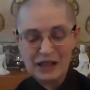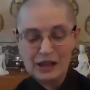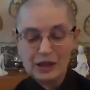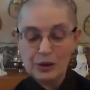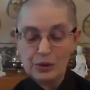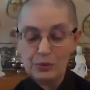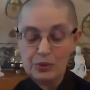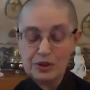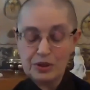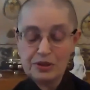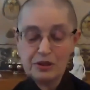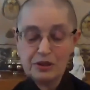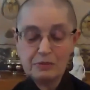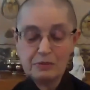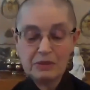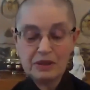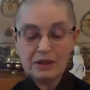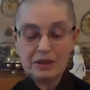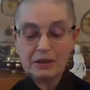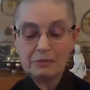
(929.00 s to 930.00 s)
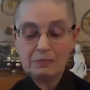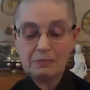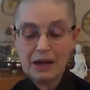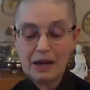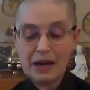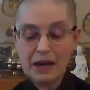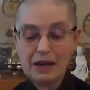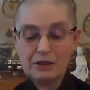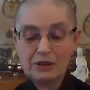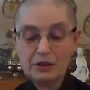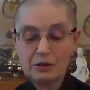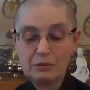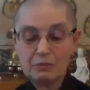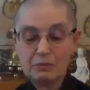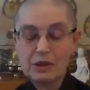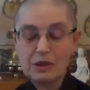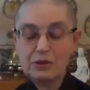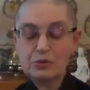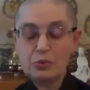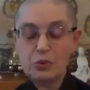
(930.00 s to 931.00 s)
Wisdom and compassion
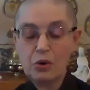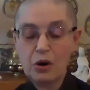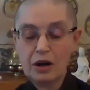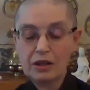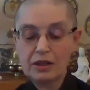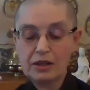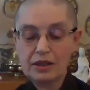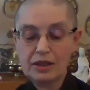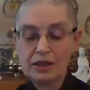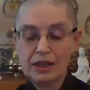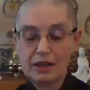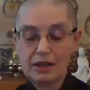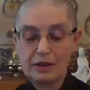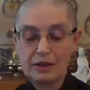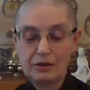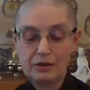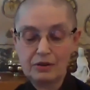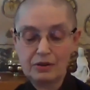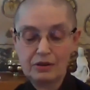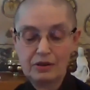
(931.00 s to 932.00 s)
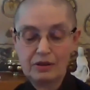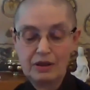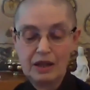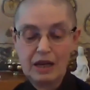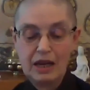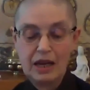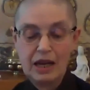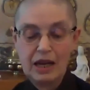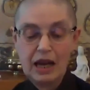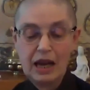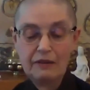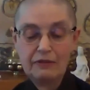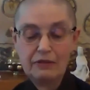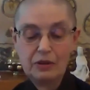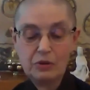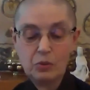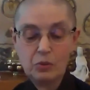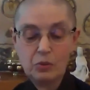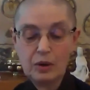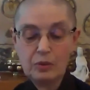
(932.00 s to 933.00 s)
must walk together. Having
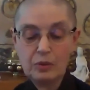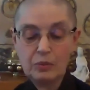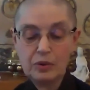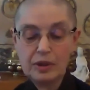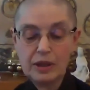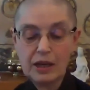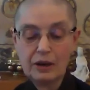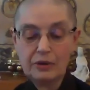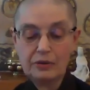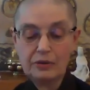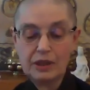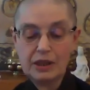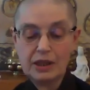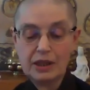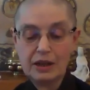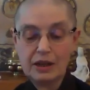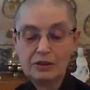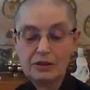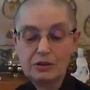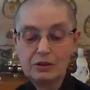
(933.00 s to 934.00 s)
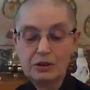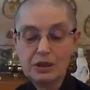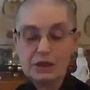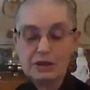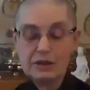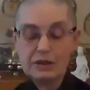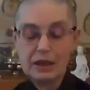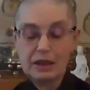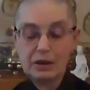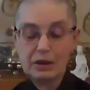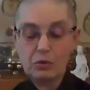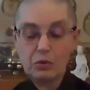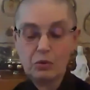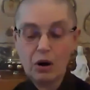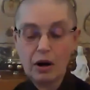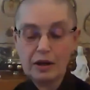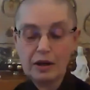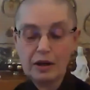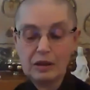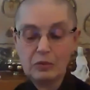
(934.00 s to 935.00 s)
one without the other is like
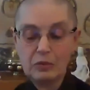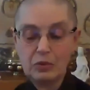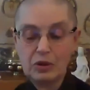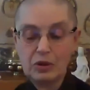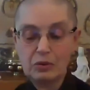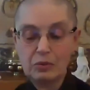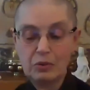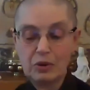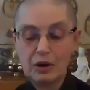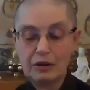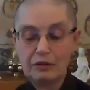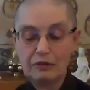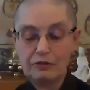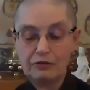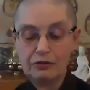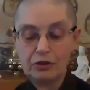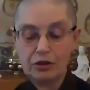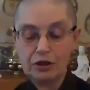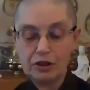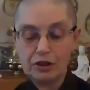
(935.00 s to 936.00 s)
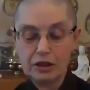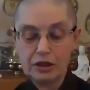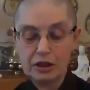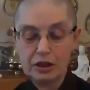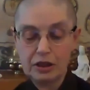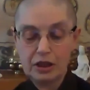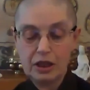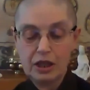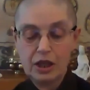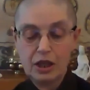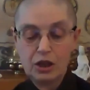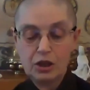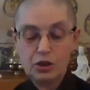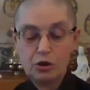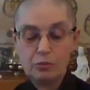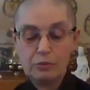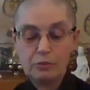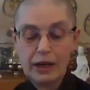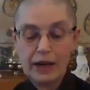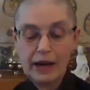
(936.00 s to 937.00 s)
walking with one foot. You
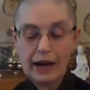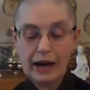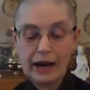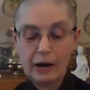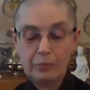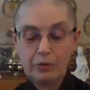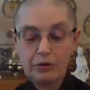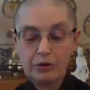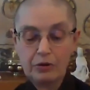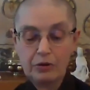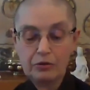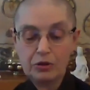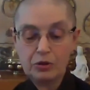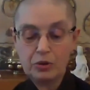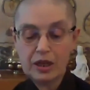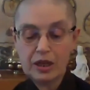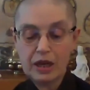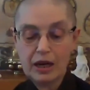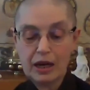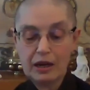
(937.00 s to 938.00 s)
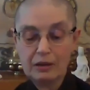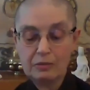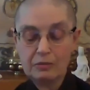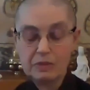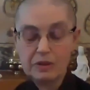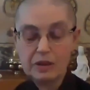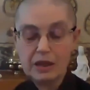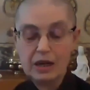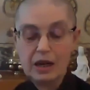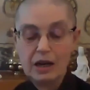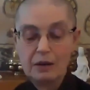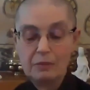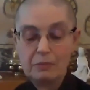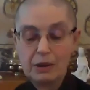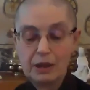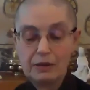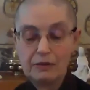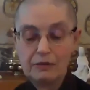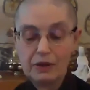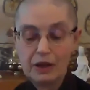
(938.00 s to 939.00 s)
may hop a few times, but
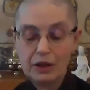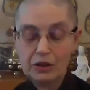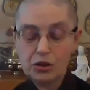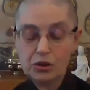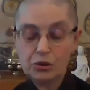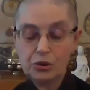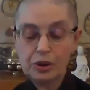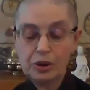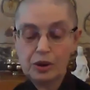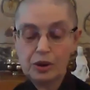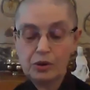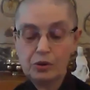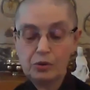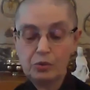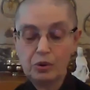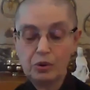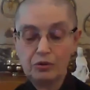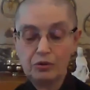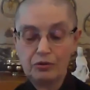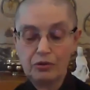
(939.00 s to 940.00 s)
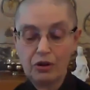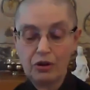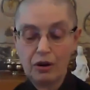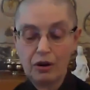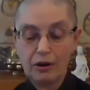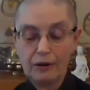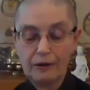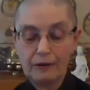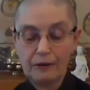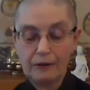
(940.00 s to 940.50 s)
eventually you will fall.